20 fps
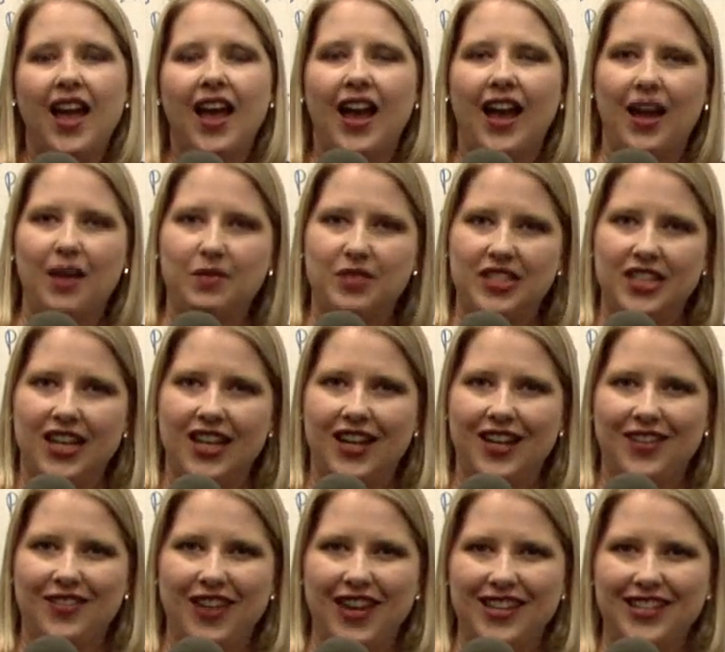I'm
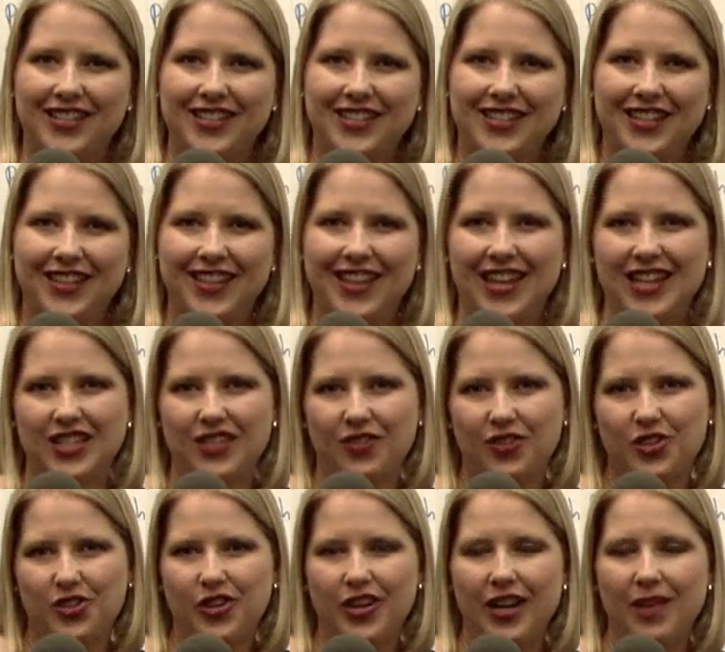Shannon Register. Thanks for
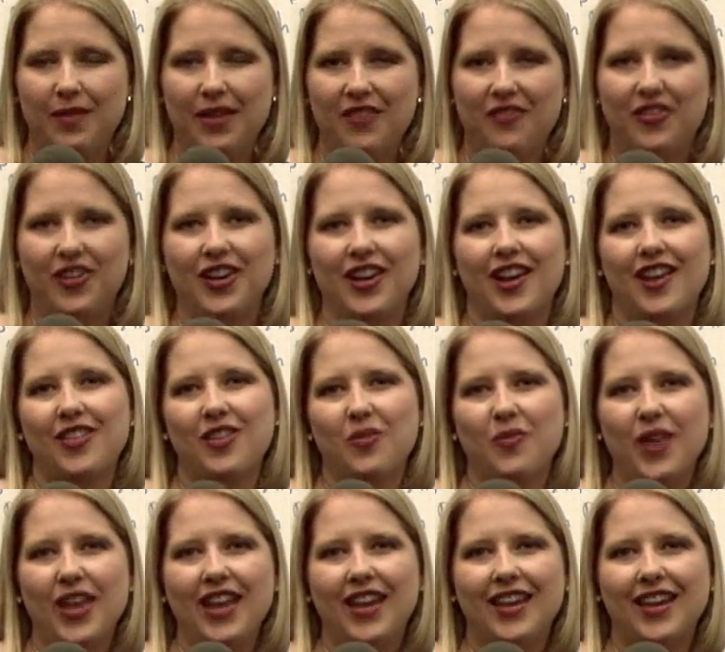joining me for another
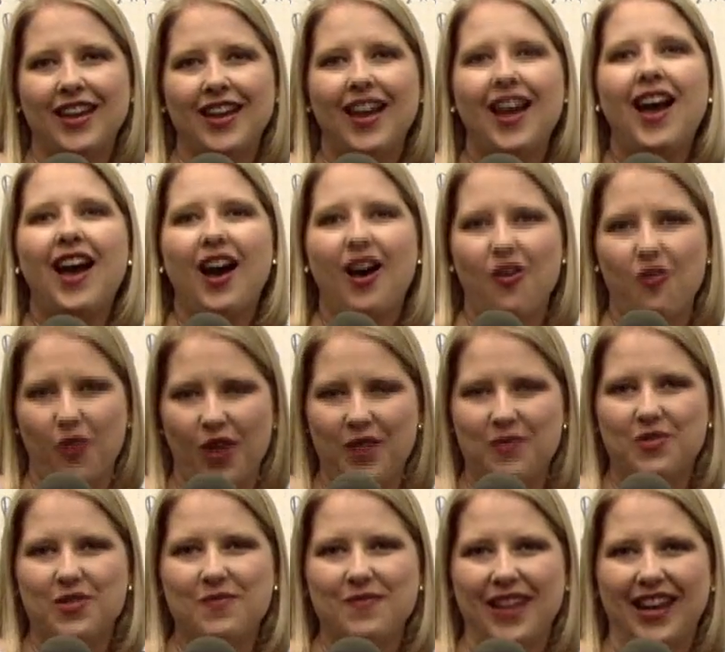week of
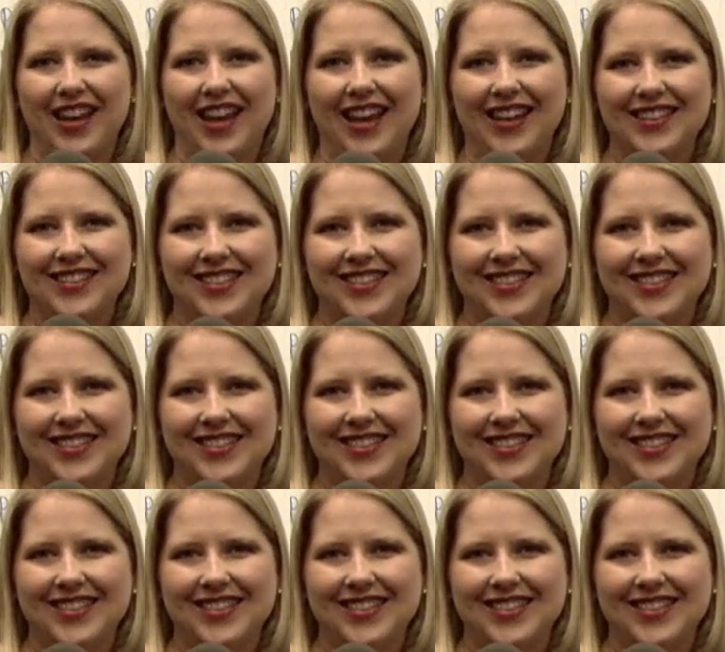Whiteboard Monday.